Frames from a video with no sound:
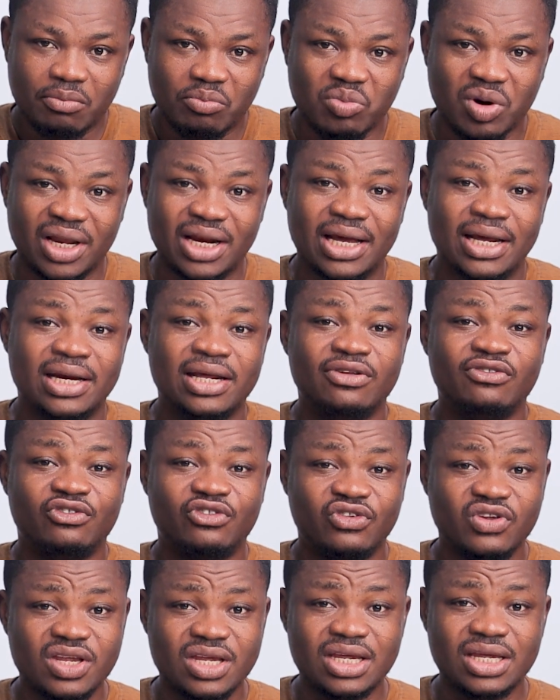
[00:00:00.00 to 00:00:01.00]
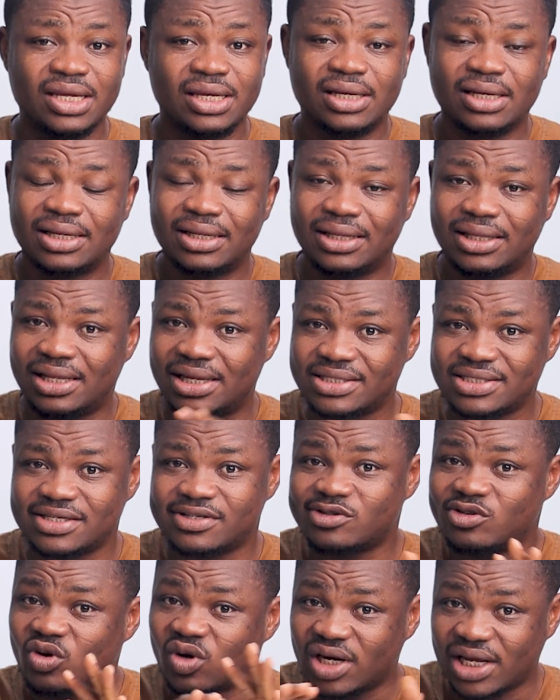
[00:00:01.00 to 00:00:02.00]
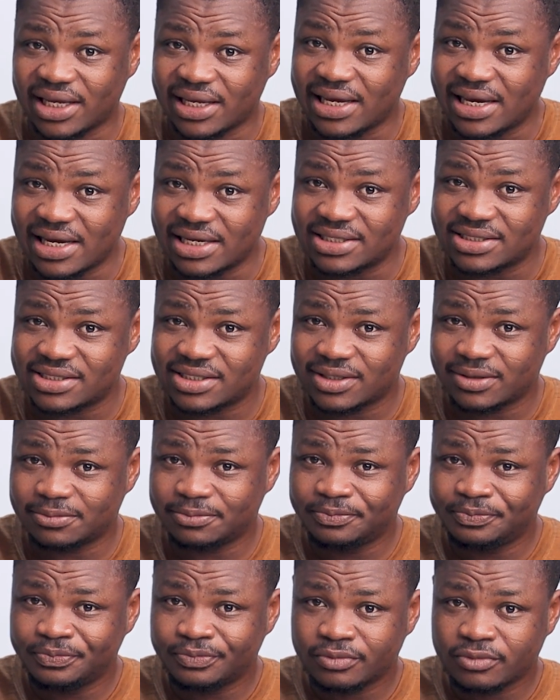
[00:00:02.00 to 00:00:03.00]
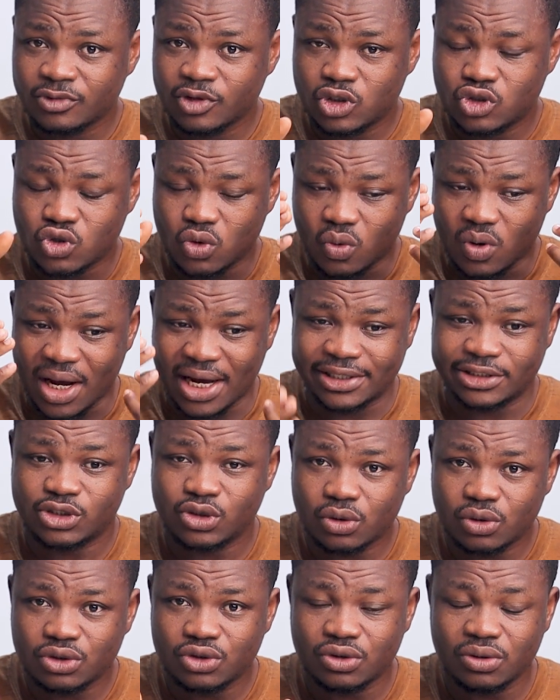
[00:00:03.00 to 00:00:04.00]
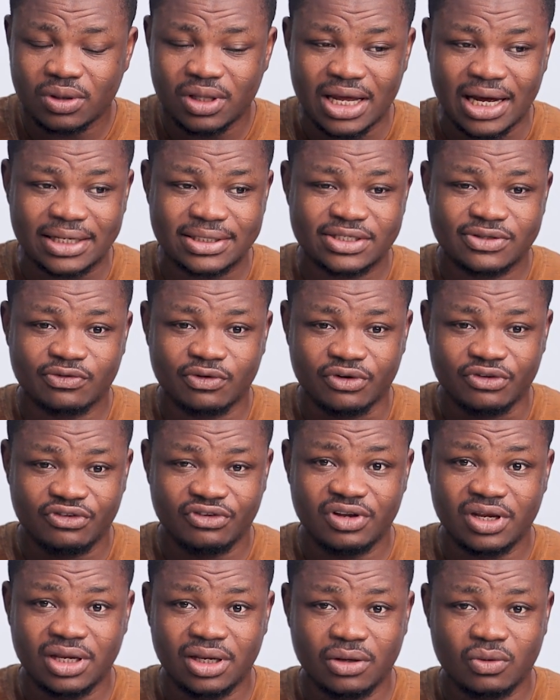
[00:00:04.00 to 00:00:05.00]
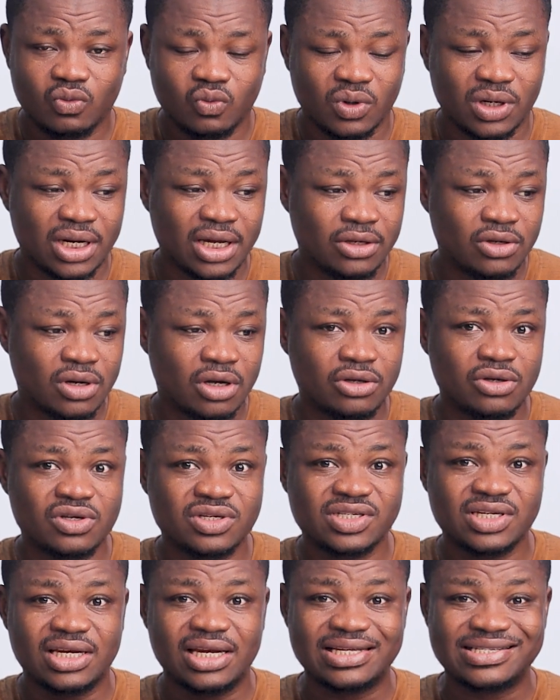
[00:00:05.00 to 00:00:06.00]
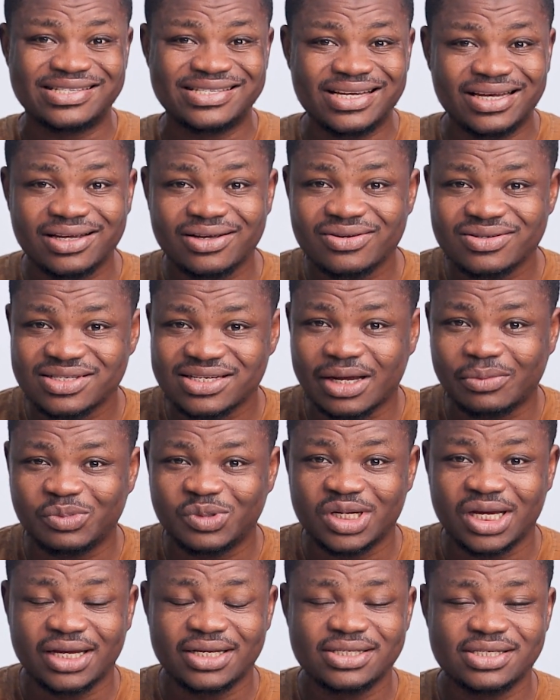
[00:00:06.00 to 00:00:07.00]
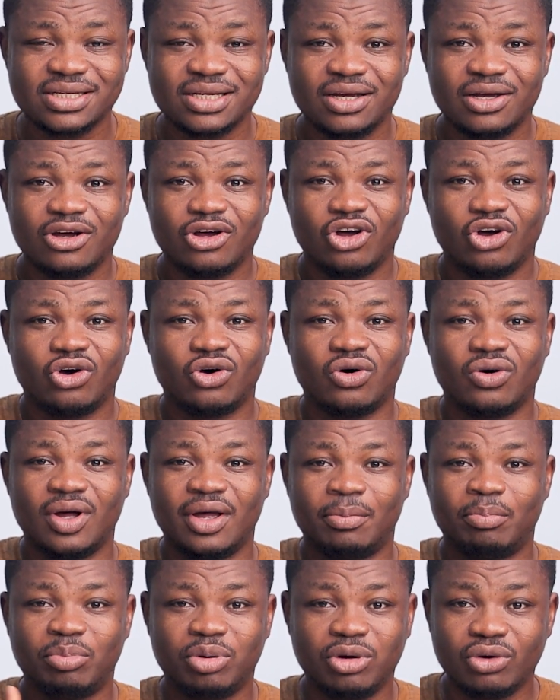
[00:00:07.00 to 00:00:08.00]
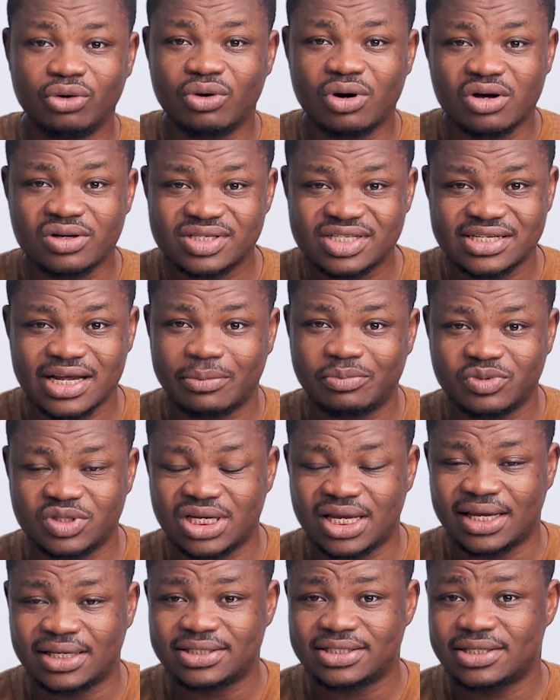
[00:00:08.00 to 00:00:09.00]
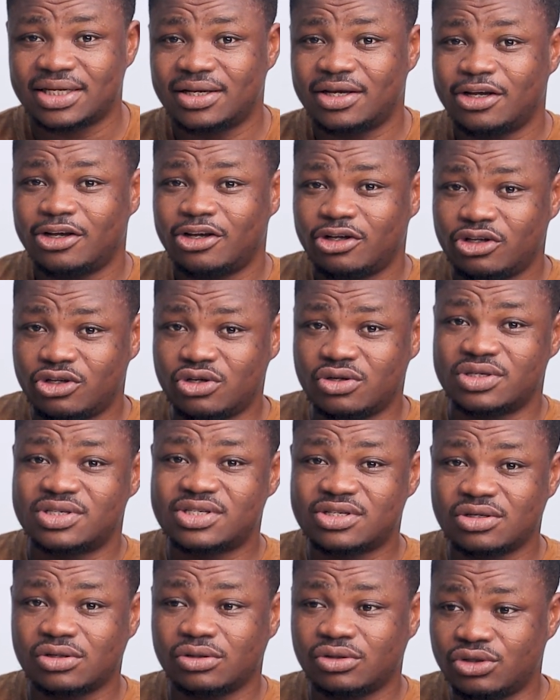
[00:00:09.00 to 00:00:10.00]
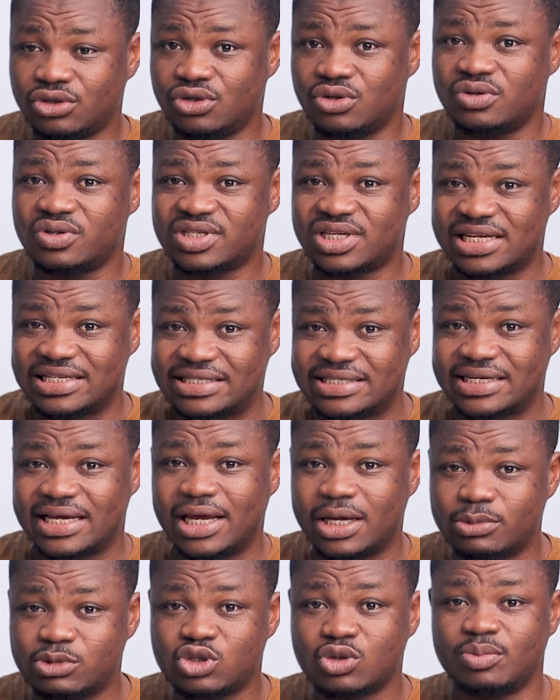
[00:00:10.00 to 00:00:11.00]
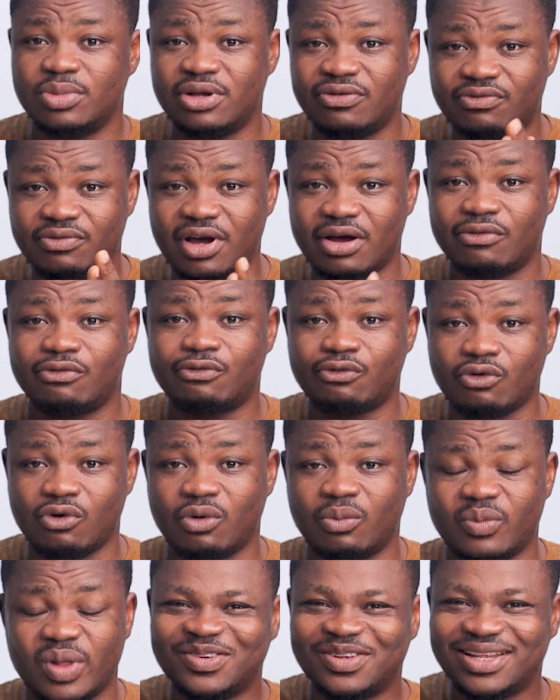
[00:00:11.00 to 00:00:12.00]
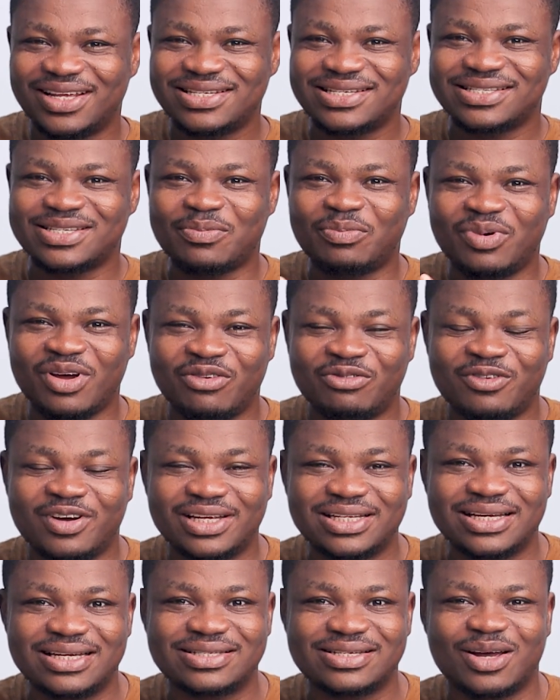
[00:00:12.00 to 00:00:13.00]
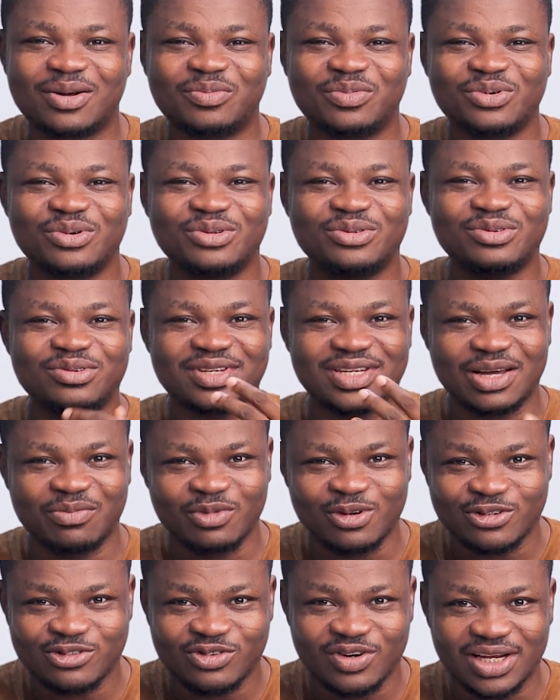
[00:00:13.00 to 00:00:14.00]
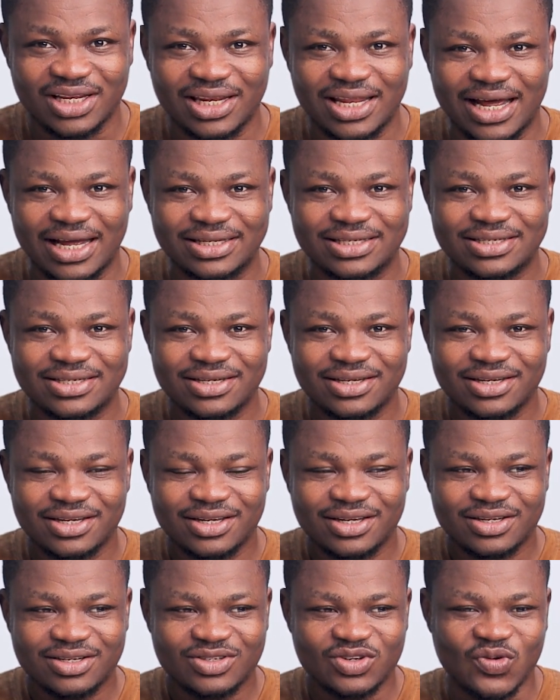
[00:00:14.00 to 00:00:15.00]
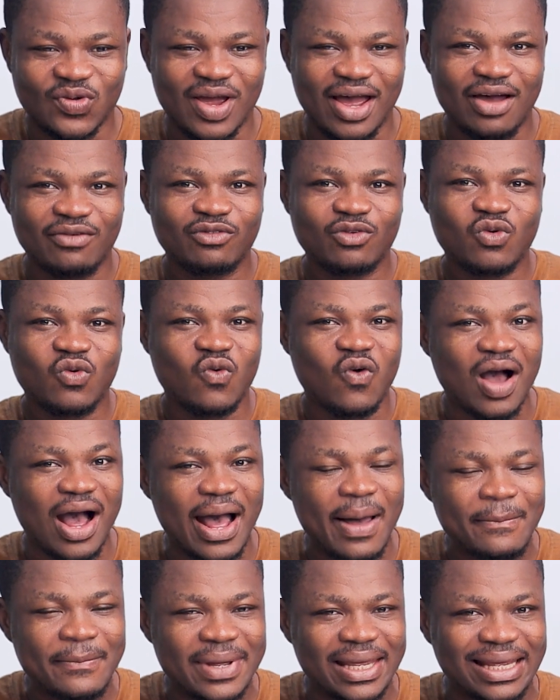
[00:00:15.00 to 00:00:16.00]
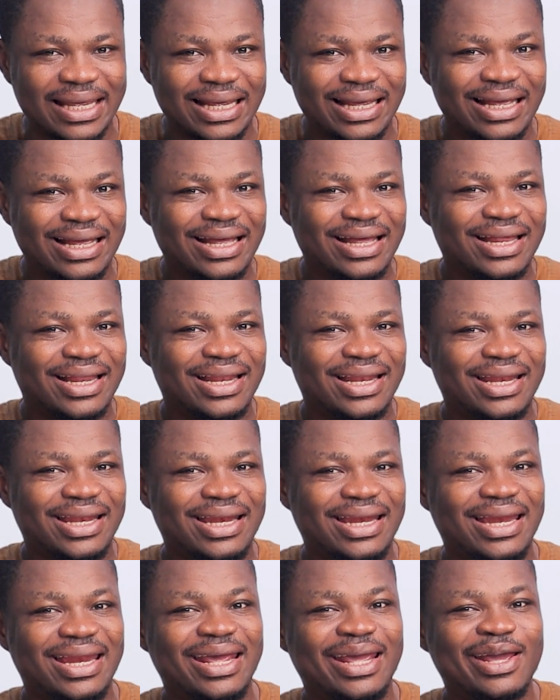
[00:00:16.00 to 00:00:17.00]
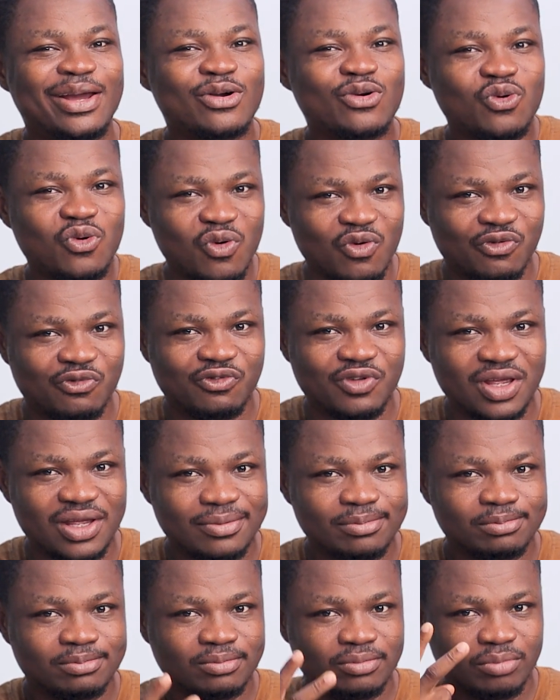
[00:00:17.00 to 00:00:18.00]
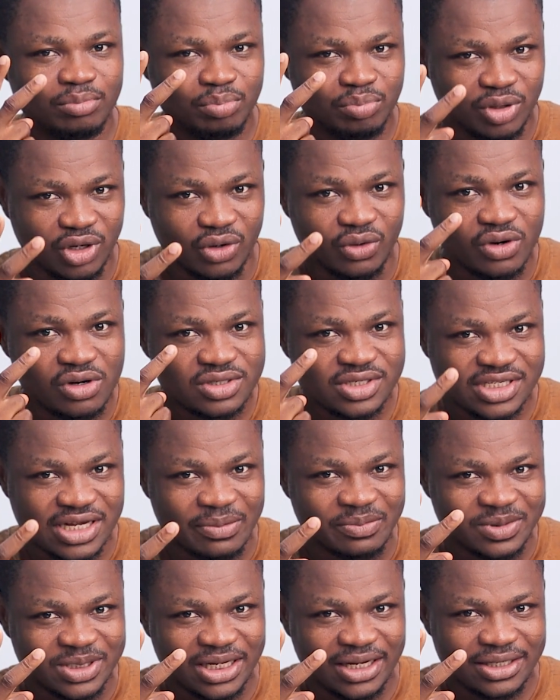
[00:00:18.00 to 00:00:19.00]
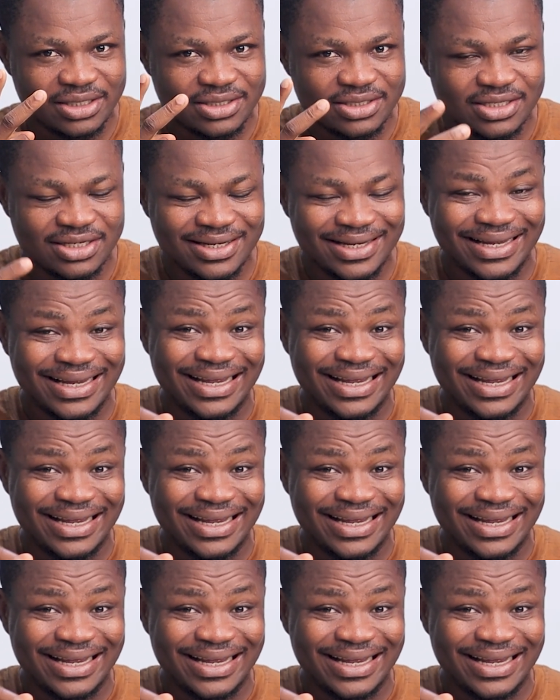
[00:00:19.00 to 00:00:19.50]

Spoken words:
But then in Twi, this is not the case. So I told you that for Twi, whether you're using a single subject or a plural subject, you still use the same to be verb form. So this is a perfect example to demonstrate that. So we have Kwame ne Kofi, plural subject,